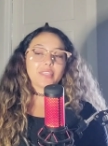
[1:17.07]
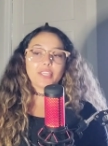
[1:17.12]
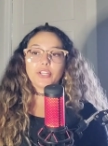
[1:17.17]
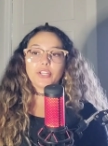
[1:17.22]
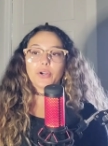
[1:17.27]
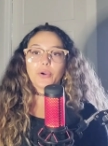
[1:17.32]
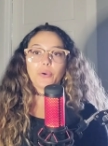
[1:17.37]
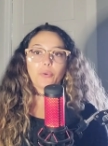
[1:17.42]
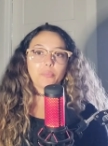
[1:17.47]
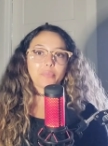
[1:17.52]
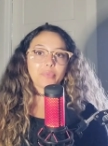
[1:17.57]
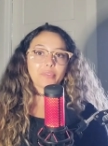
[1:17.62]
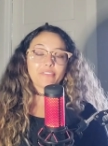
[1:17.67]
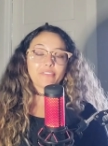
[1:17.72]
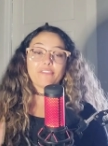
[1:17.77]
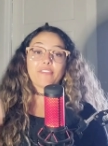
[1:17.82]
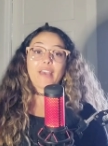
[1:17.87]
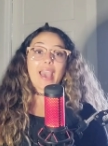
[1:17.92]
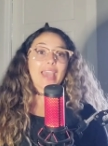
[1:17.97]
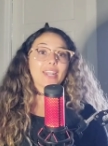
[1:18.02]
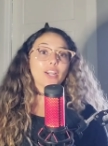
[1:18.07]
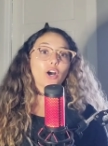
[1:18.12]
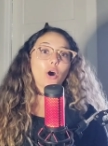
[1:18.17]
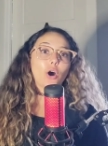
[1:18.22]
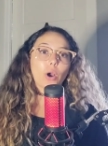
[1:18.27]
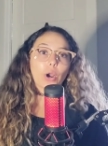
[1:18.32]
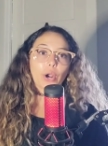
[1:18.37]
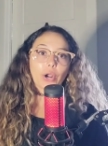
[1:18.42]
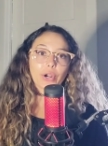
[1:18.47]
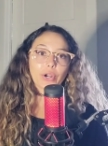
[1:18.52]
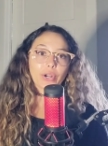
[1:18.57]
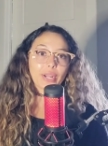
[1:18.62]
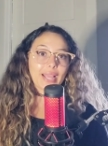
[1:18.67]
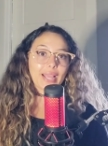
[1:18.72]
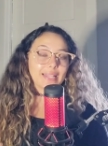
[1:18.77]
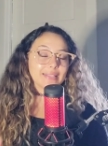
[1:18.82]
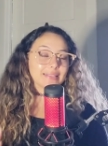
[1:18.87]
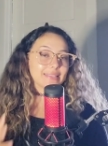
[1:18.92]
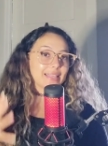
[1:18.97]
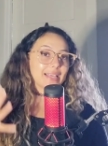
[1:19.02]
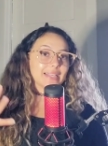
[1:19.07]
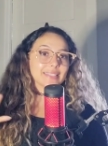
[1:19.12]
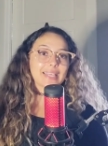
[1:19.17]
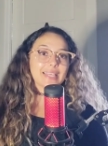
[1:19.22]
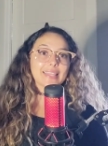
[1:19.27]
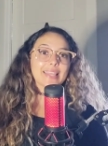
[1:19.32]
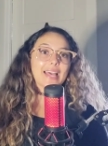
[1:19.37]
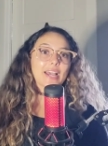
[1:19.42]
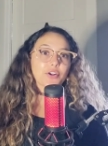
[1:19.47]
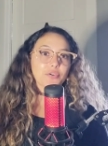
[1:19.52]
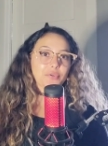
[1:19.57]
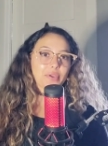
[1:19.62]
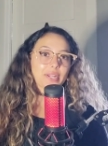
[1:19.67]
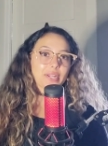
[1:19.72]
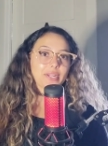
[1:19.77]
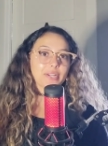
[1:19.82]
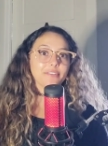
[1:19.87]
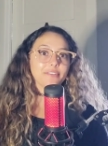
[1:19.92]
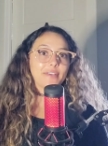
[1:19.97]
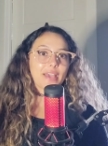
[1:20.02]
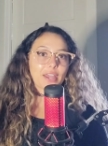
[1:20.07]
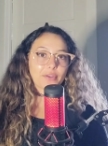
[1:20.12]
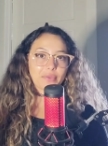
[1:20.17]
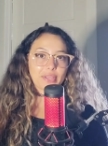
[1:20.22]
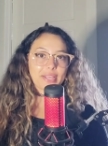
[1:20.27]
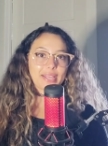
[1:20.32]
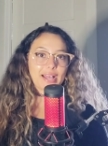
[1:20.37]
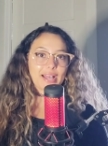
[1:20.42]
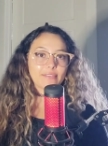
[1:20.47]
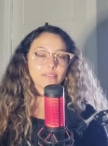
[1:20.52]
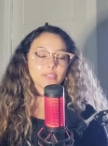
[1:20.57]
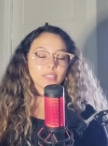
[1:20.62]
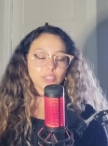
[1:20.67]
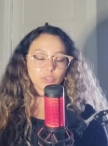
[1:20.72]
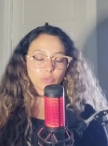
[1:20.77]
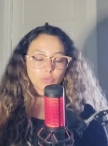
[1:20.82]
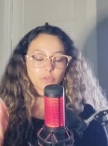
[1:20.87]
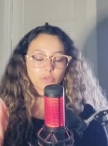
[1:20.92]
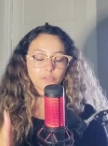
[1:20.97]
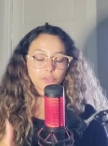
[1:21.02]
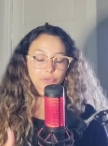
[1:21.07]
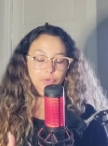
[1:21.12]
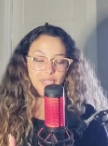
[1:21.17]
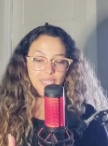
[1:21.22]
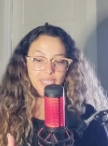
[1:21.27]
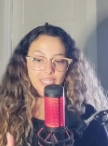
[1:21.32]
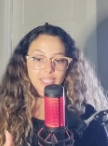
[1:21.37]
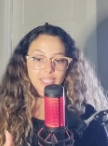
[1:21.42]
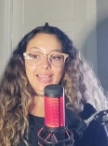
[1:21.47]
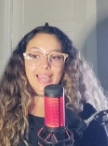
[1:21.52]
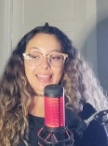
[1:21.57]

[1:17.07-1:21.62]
you know, fan art and things like that created of Henry Cavill as Wolverine.